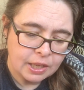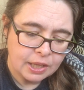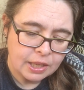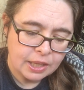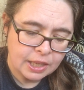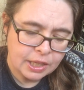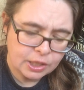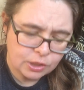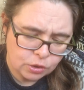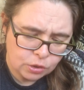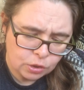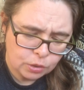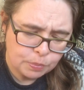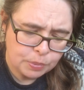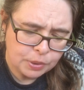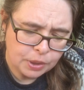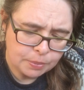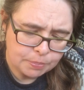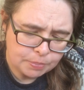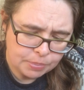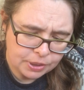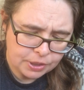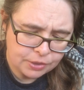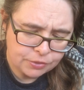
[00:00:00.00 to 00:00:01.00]
"He could be a
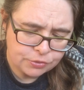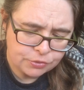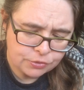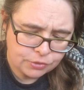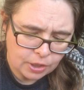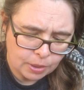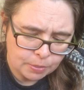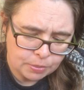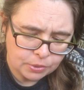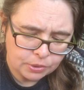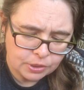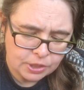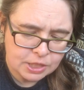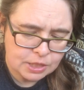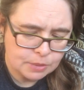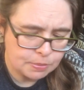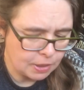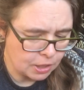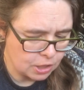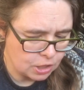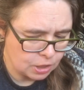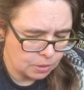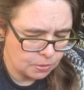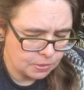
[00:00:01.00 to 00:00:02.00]
bit of trouble,
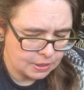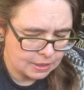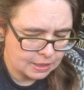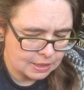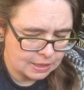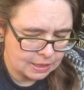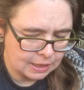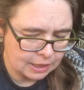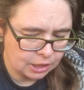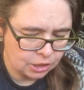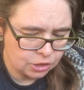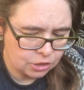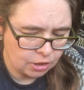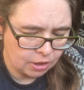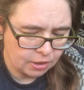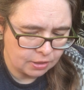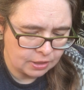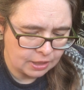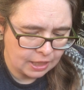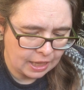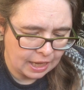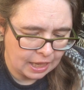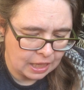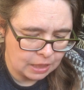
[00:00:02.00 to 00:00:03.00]
especially with a slingshot
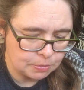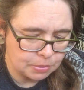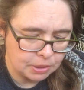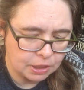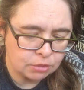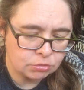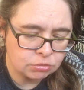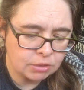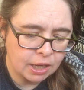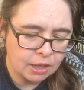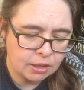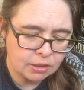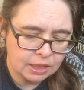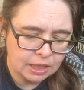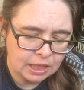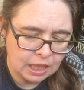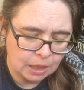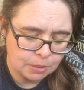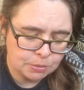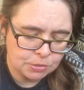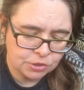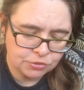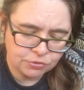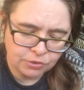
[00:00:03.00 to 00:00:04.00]
in hand, but he rarely
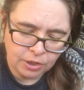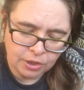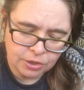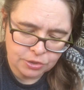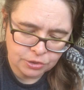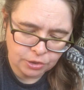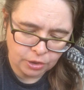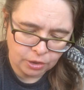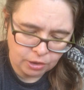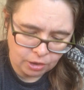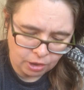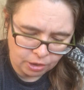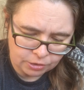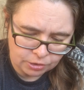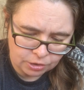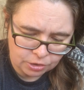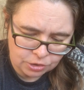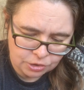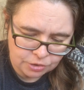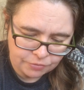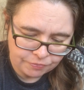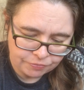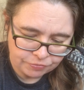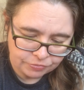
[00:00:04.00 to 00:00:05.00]
came as far as our
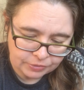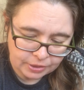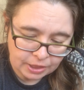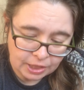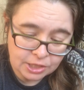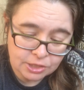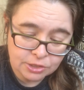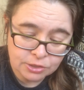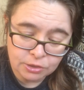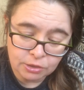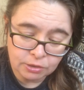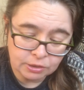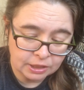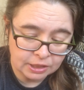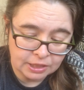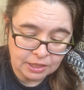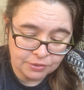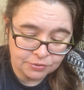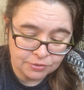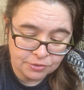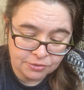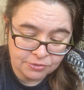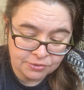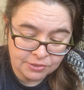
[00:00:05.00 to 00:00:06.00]
cottage. He certainly
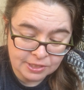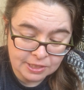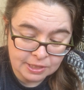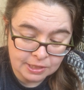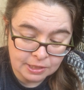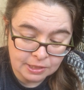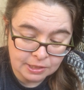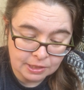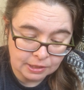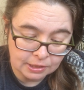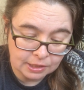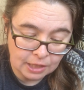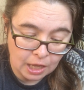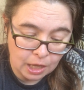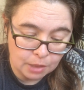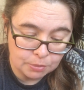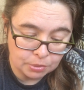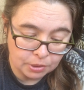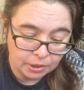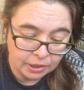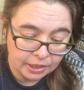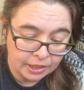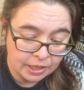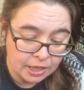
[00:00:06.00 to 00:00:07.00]
never visited the
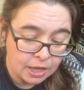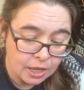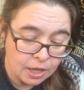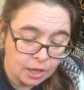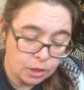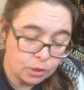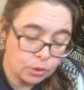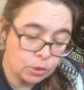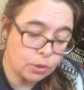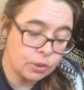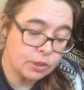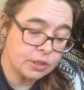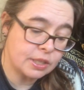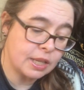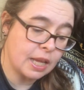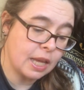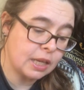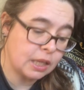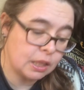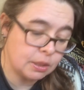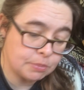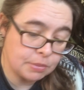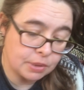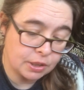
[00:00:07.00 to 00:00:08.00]
library, nor
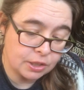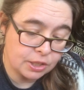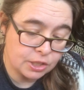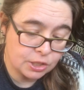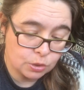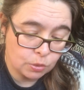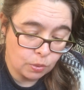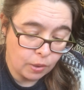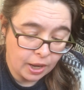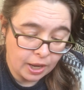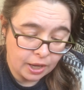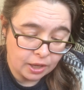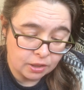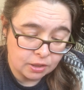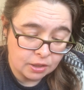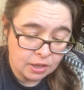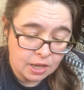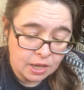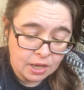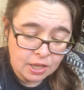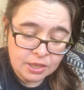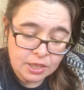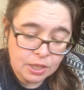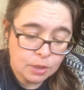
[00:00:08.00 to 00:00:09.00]
sang in Mary's choir.
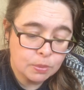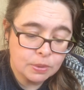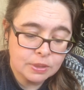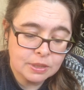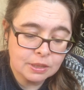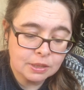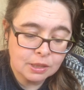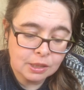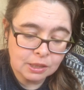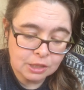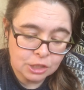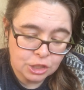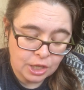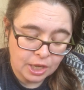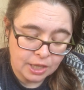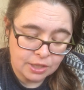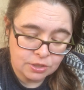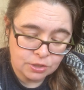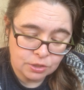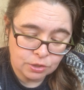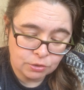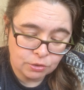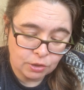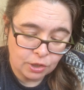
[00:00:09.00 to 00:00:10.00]
There was little chance
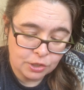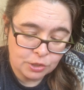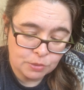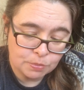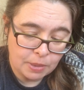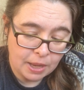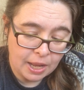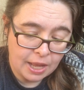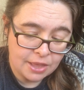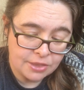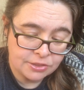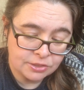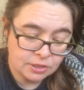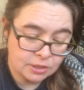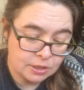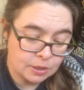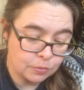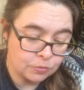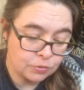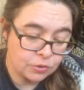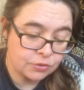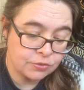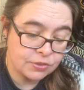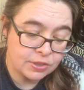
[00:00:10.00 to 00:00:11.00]
to cross paths
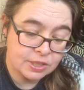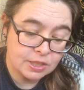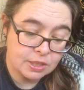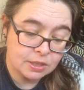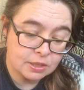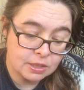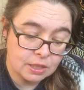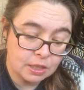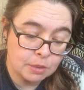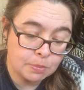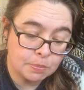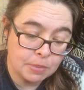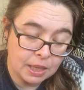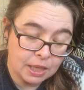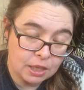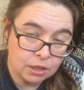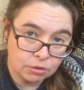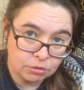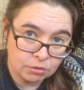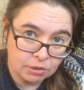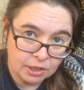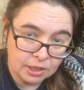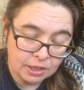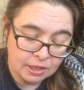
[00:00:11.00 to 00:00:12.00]
except for visits to the
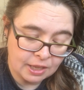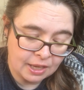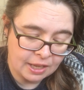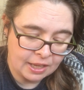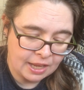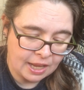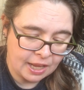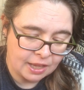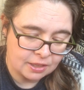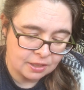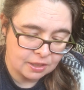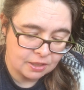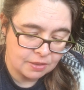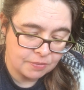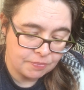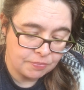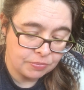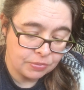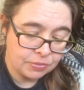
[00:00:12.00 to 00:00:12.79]
bakery," I added.